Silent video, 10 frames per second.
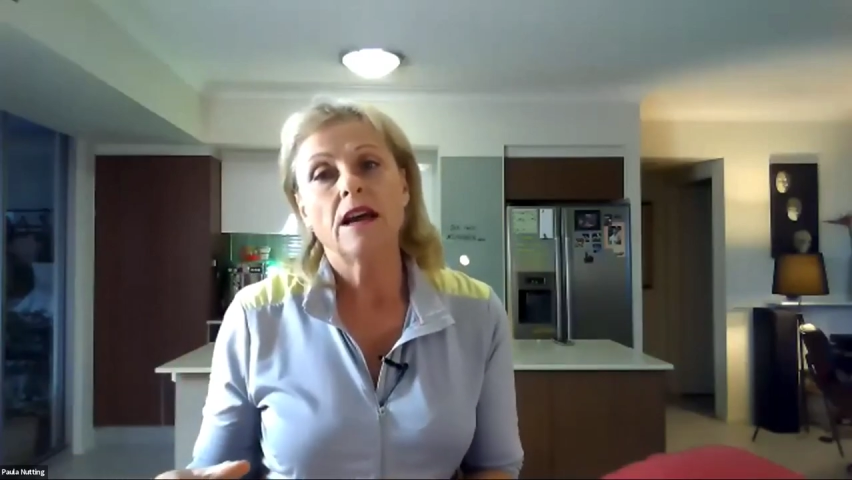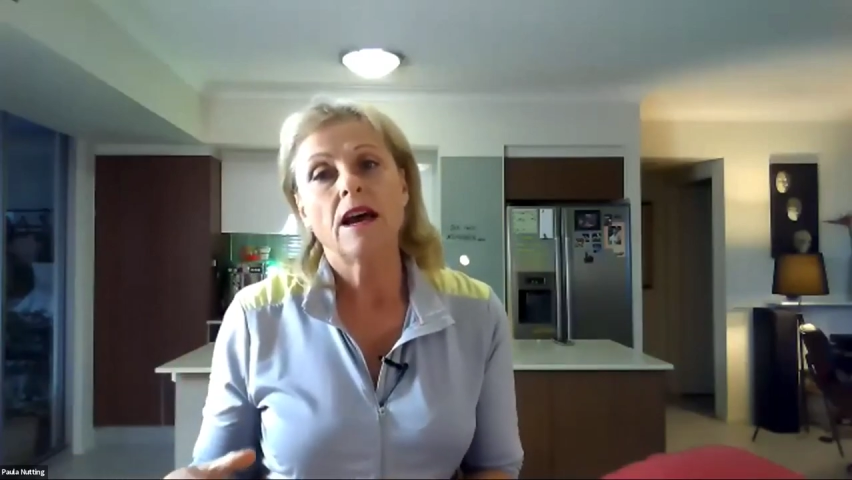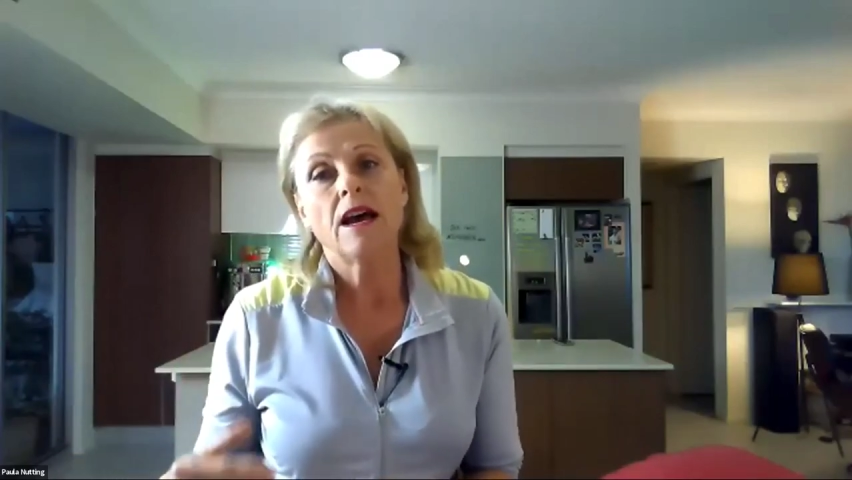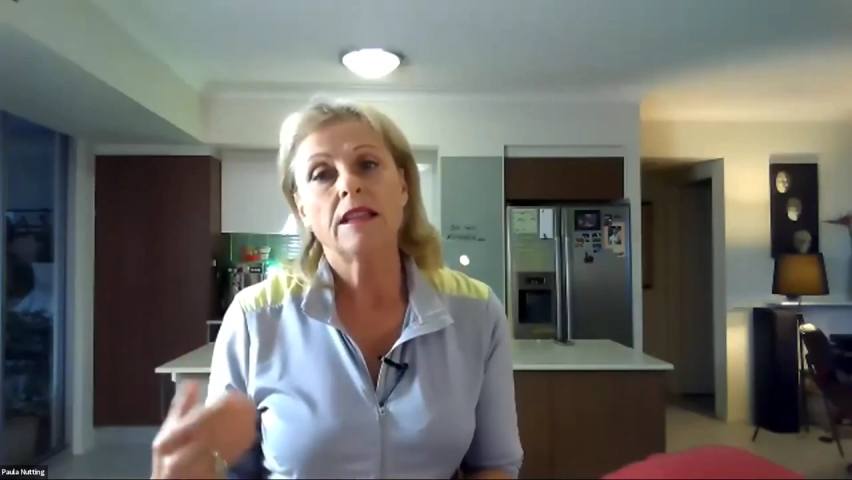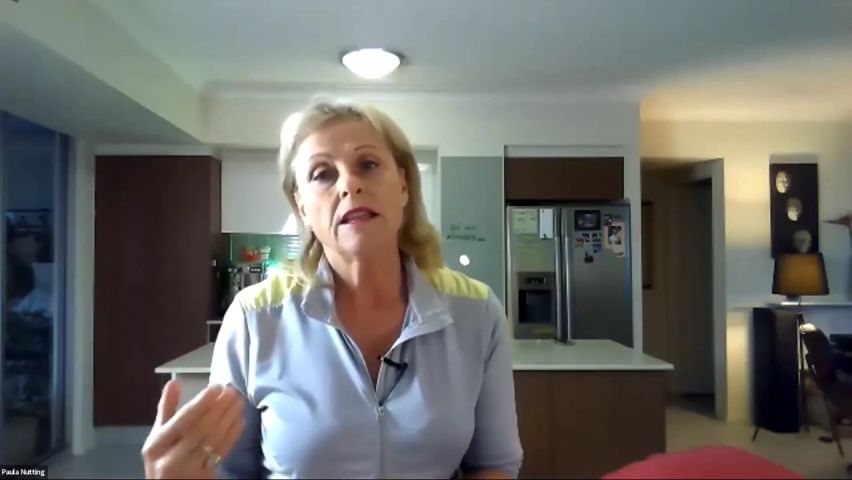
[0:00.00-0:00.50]

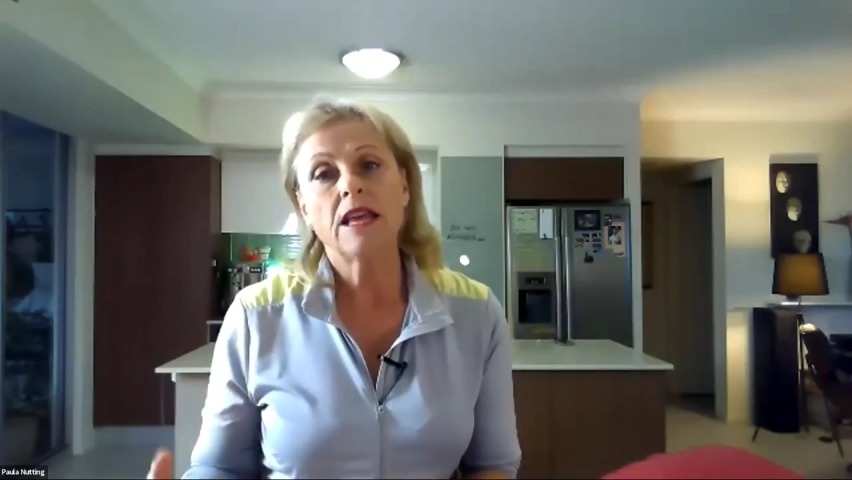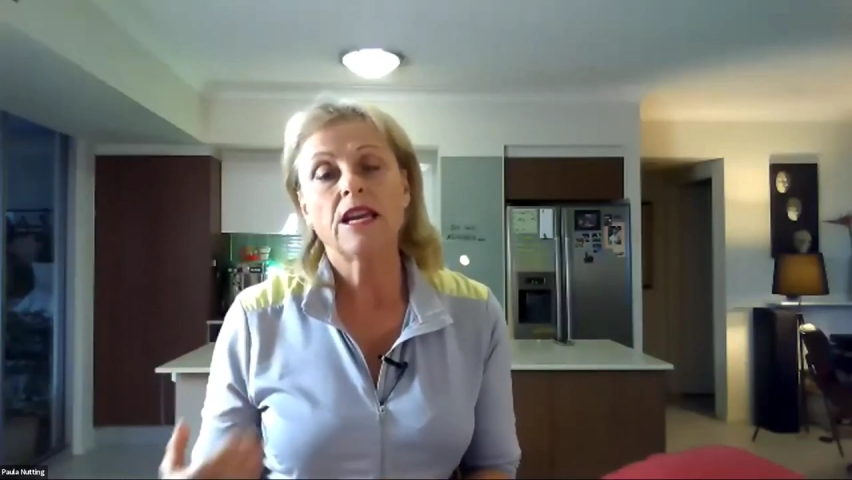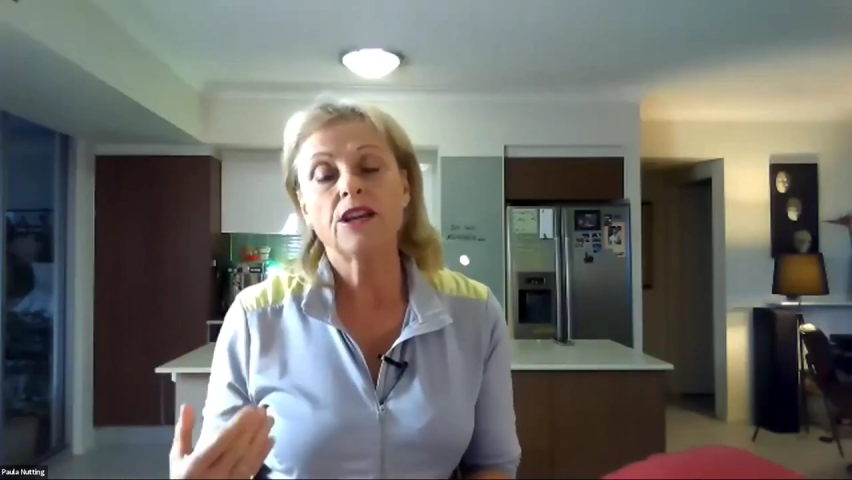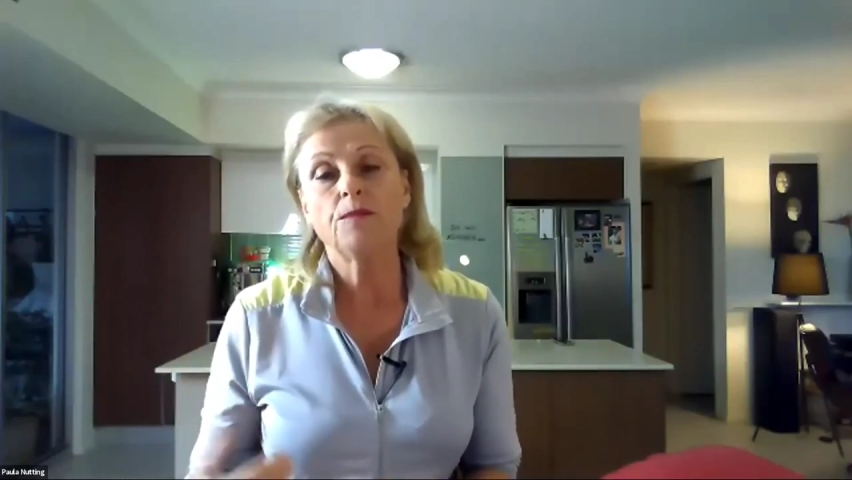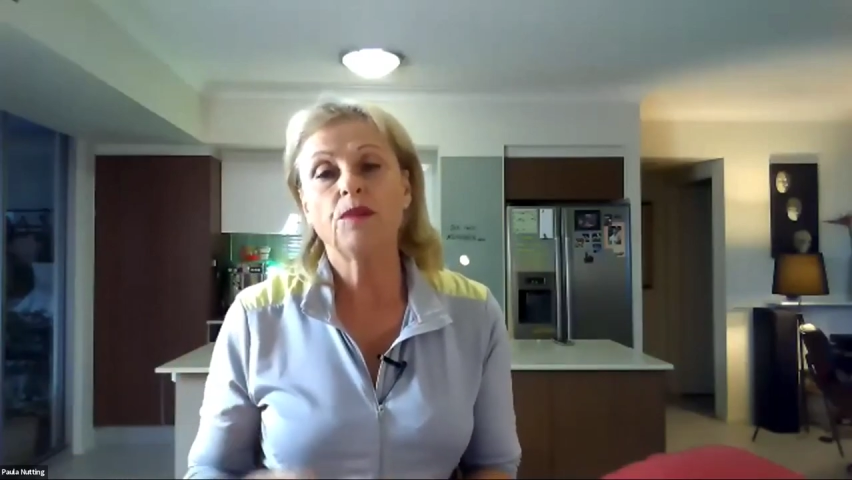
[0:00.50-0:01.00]
and then they
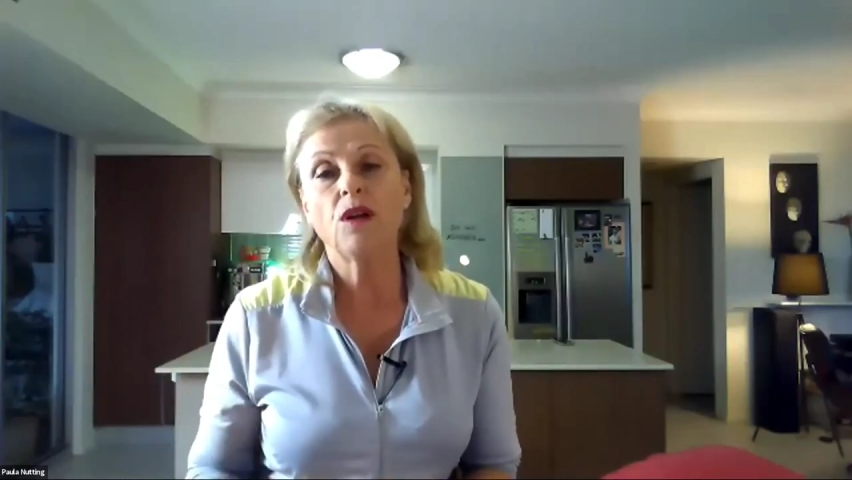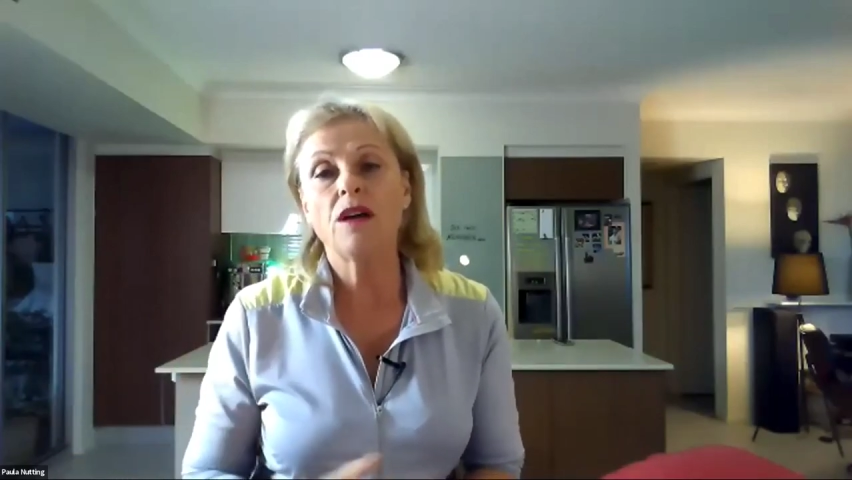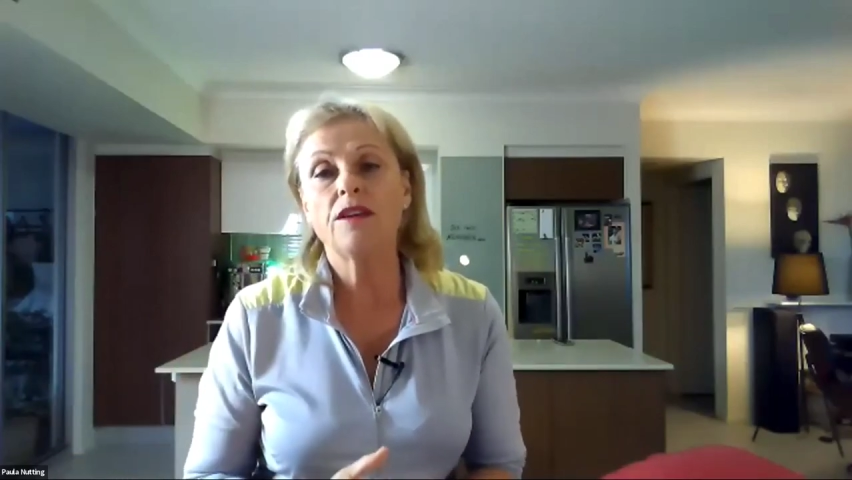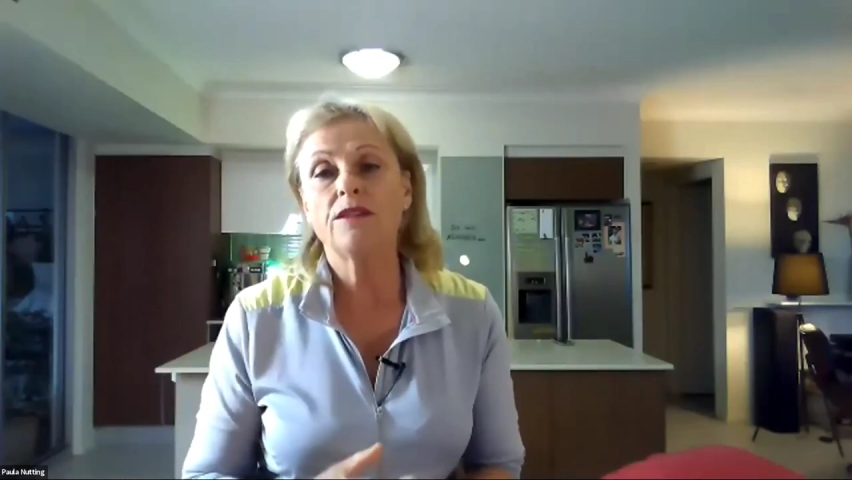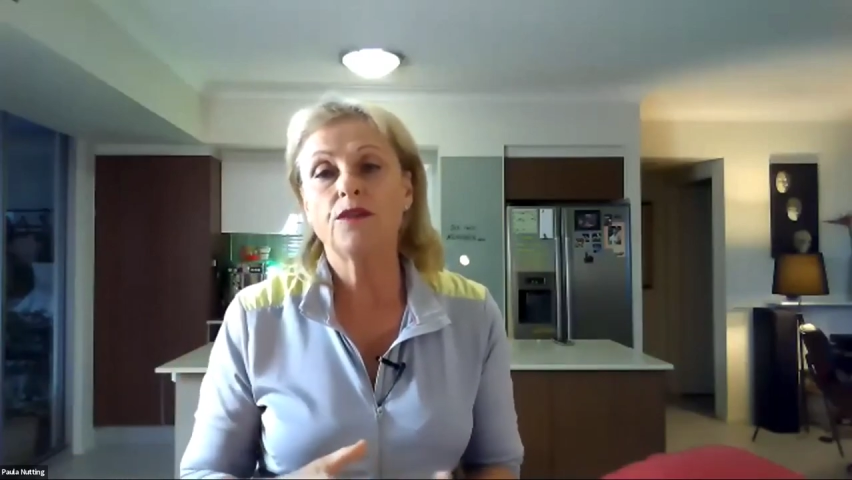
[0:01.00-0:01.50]
can
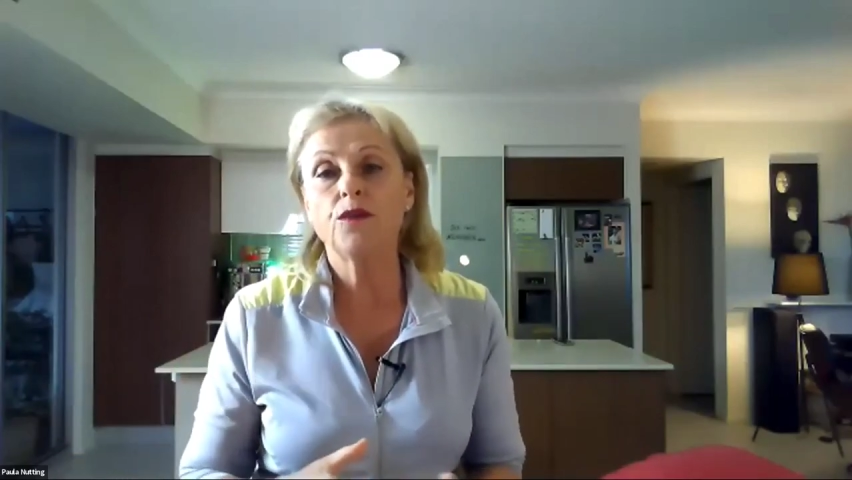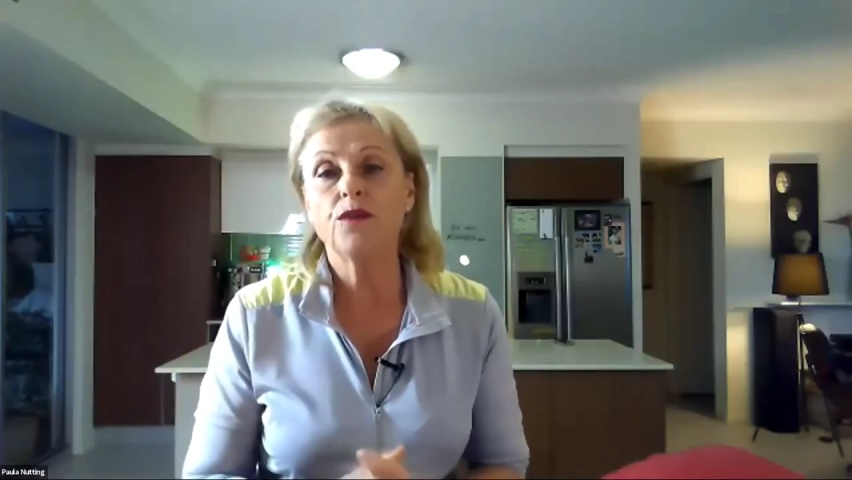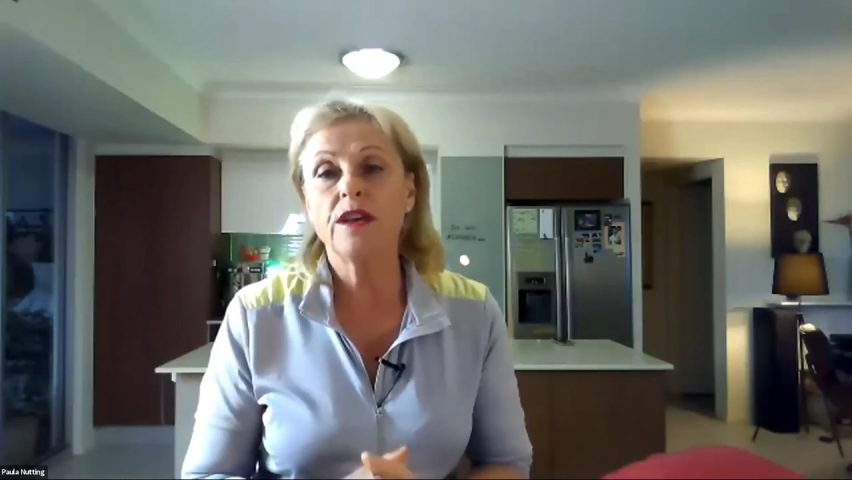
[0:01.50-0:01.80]
apply that to